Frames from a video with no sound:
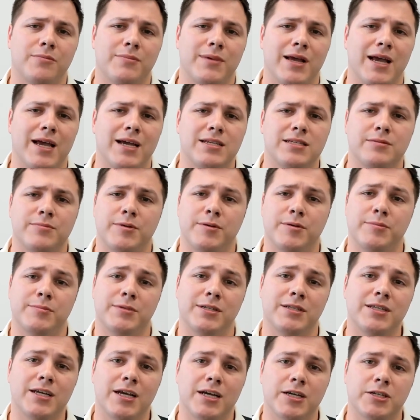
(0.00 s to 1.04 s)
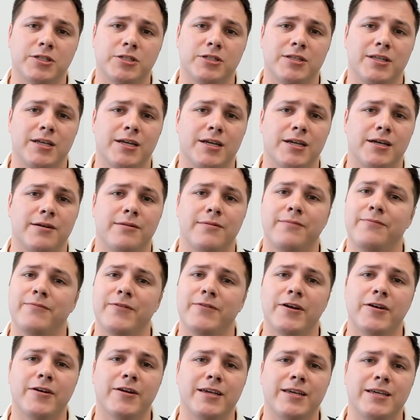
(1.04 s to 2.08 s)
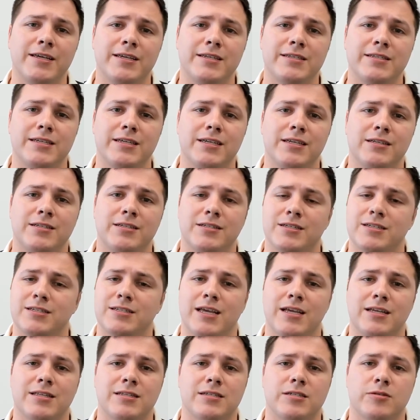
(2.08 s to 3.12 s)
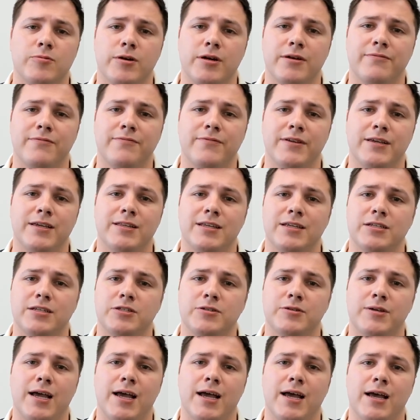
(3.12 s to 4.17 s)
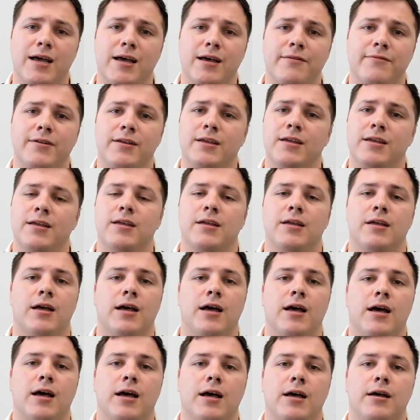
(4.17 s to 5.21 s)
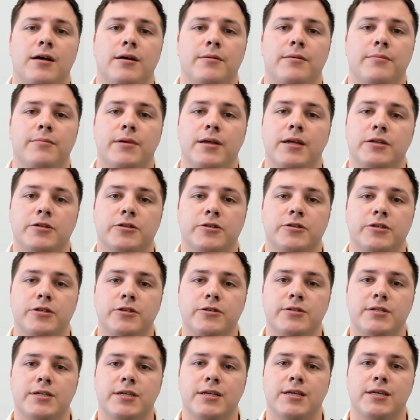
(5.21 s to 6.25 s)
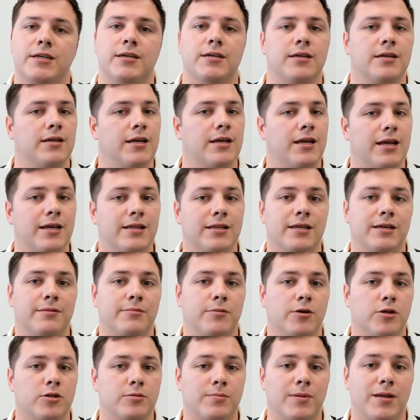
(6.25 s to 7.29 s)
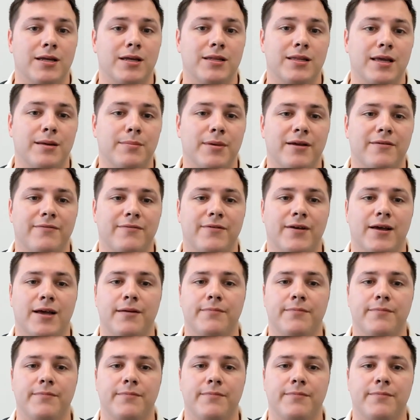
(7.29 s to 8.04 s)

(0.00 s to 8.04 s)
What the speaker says: maximum deduction there. Very easy. Just take the square feet that you have and you're using and then multiply that by 5.